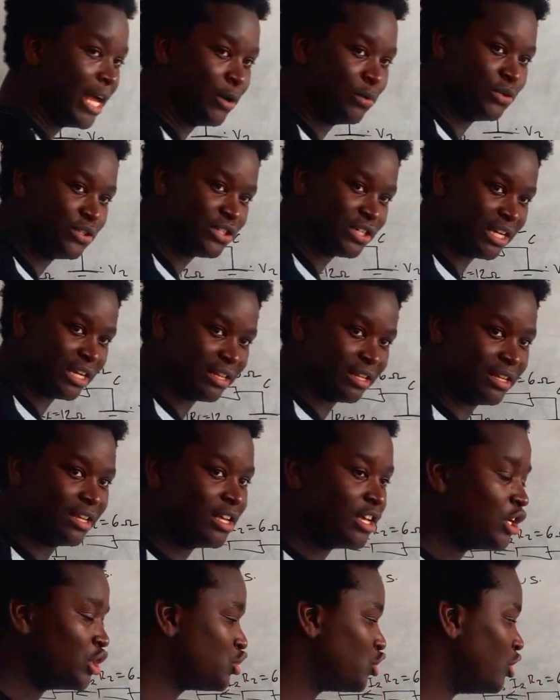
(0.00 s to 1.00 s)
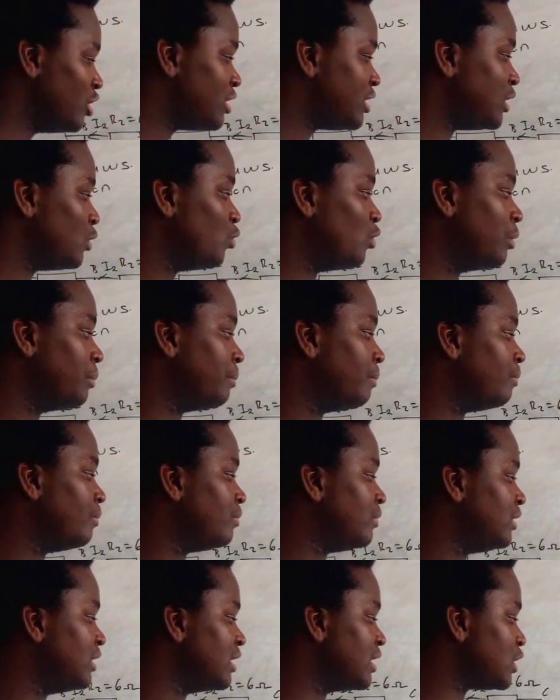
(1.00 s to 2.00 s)
Are we together? So you see, we,
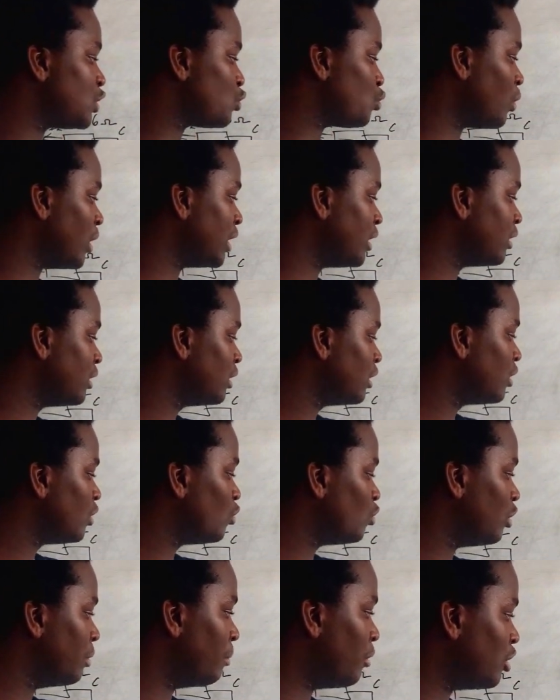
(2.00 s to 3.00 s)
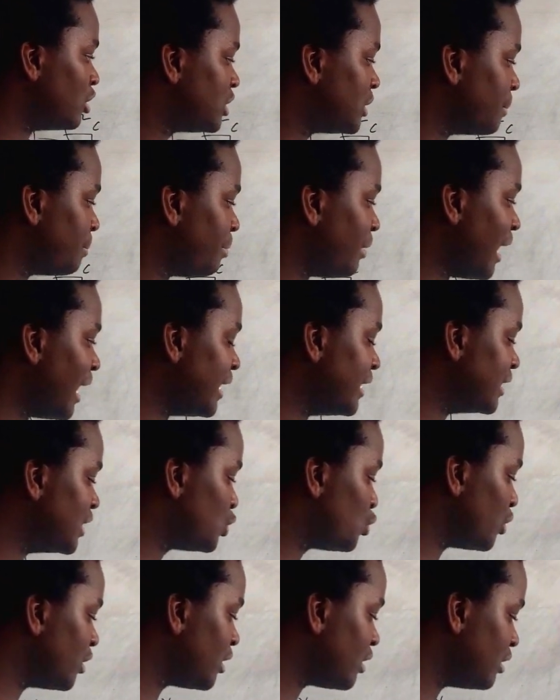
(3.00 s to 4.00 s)
this one, we multiplied
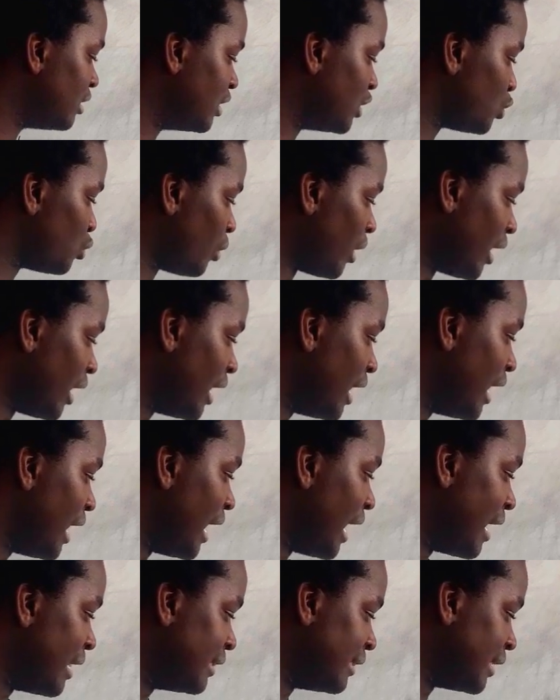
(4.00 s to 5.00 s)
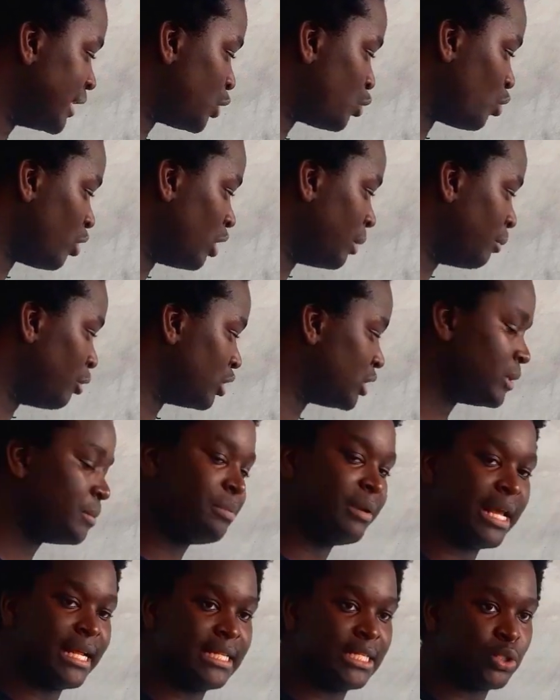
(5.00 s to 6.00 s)
it with this one. And this one, we
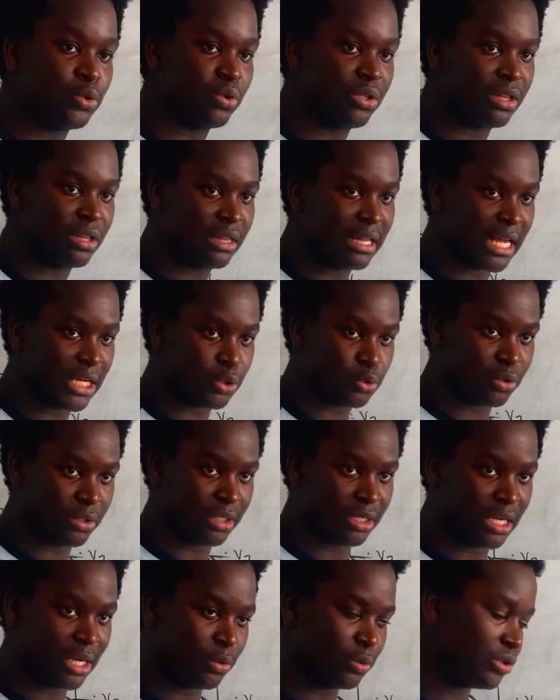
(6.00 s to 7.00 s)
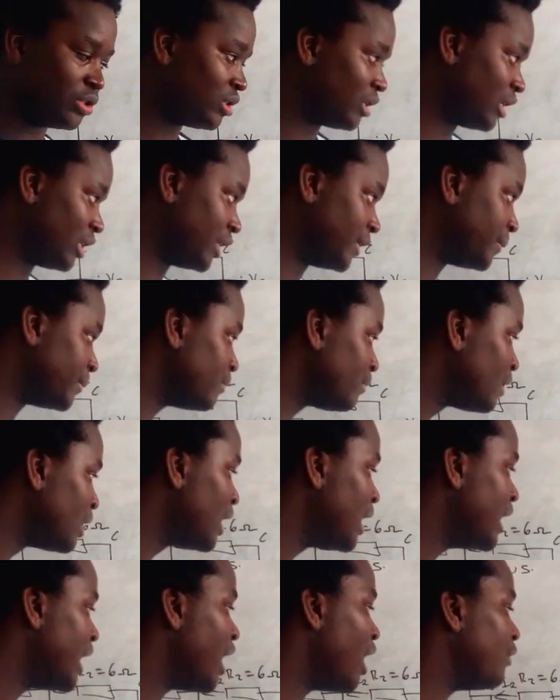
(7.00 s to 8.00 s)
multiplied it with that one. Are we together?
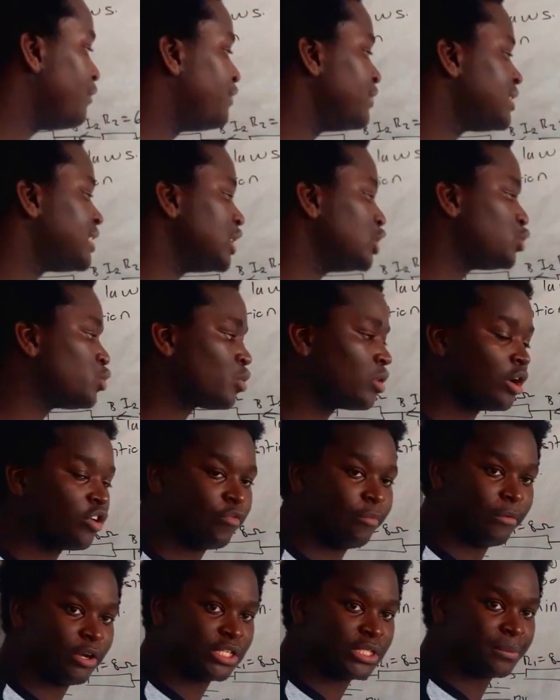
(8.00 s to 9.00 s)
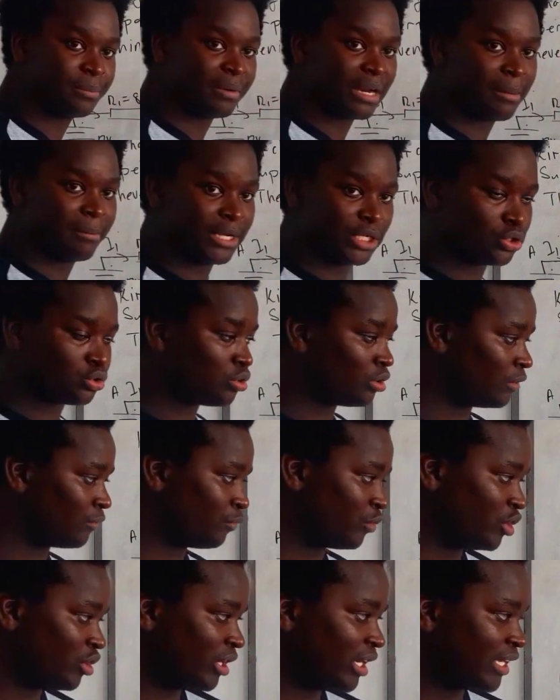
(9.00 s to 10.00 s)
Now, if you say 12 multiplied by 12,
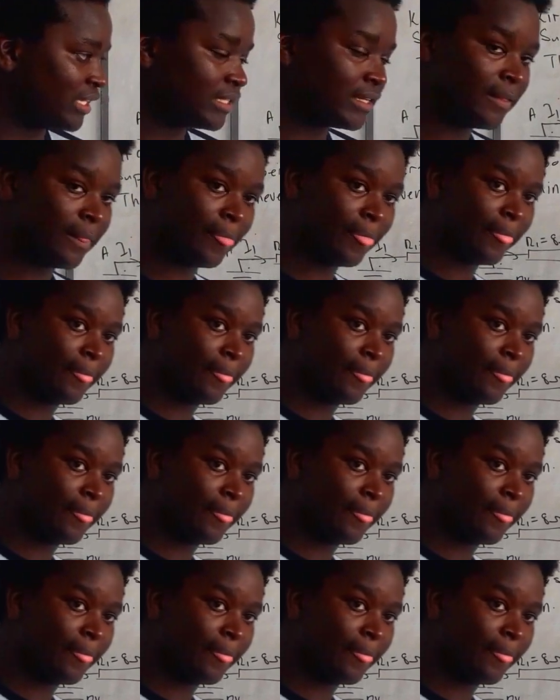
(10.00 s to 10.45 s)
what do you get?